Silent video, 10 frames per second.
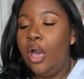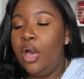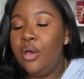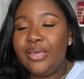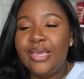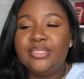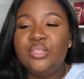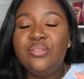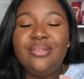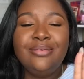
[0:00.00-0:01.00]
Okay,
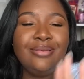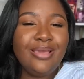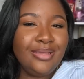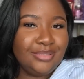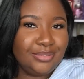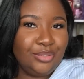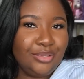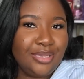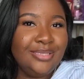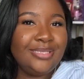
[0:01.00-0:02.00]
so the next
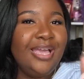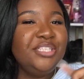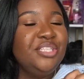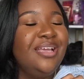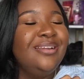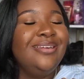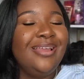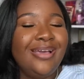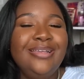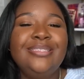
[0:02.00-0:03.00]
look is actually a
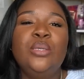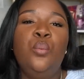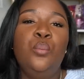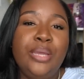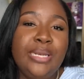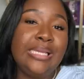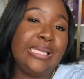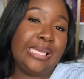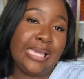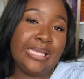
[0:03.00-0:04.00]
nice
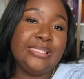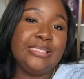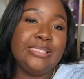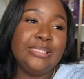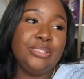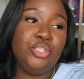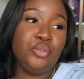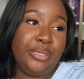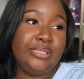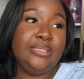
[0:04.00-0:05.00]
wedding guest
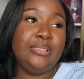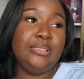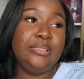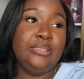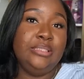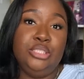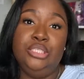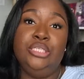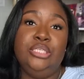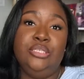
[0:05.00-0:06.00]
dress
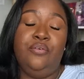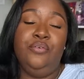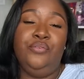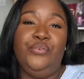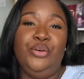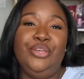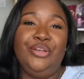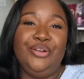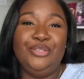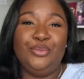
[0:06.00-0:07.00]
look for the
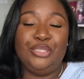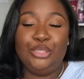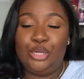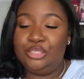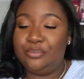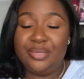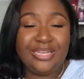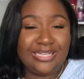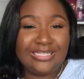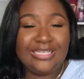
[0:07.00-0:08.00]
girls with the larger
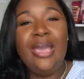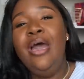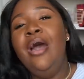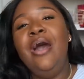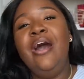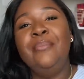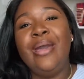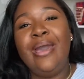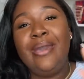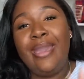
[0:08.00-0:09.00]
bellies. I
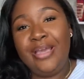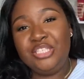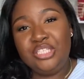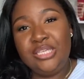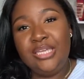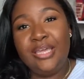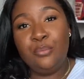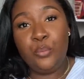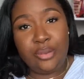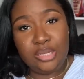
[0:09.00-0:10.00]
actually
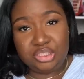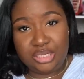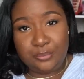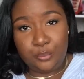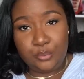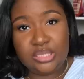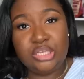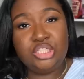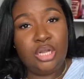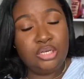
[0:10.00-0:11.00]
am wearing a shaper
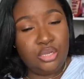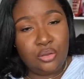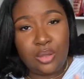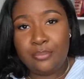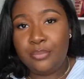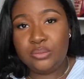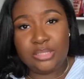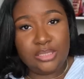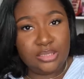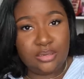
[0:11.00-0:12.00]
this. Y'all know I'm most
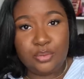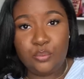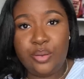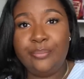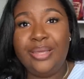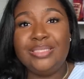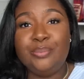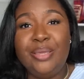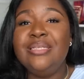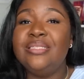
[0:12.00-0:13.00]
likely gonna be wearing my
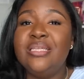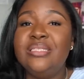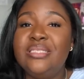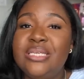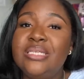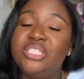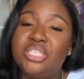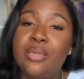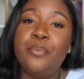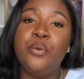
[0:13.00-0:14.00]
Spanx ThinStincts
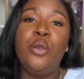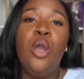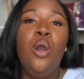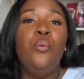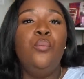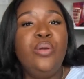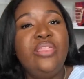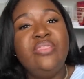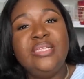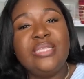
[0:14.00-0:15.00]
shaper
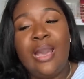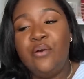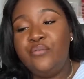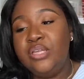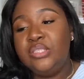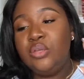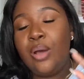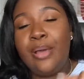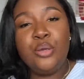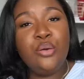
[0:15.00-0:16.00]
with this outfit, so
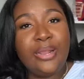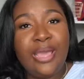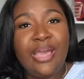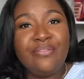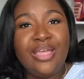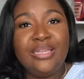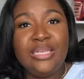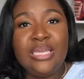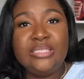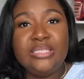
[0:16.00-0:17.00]
I'm gonna have that
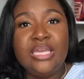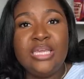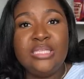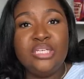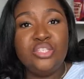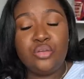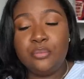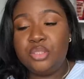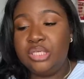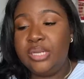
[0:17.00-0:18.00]
linked in the
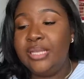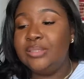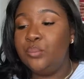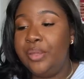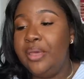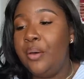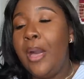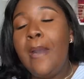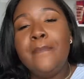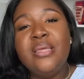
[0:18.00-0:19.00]
description as
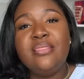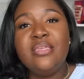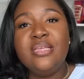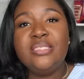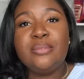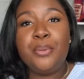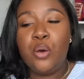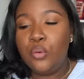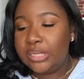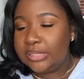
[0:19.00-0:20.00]
well. But this
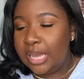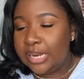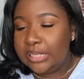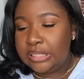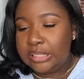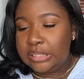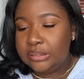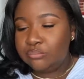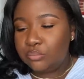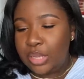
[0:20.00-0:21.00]
polka
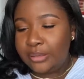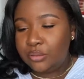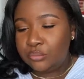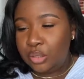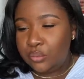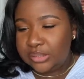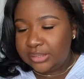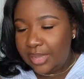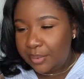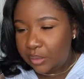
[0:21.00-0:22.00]
dot-y, I don't know,
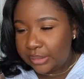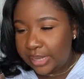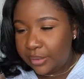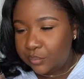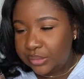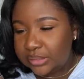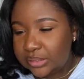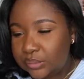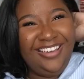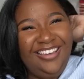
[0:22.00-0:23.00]
it's not polka dot, what is
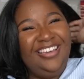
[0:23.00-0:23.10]
this?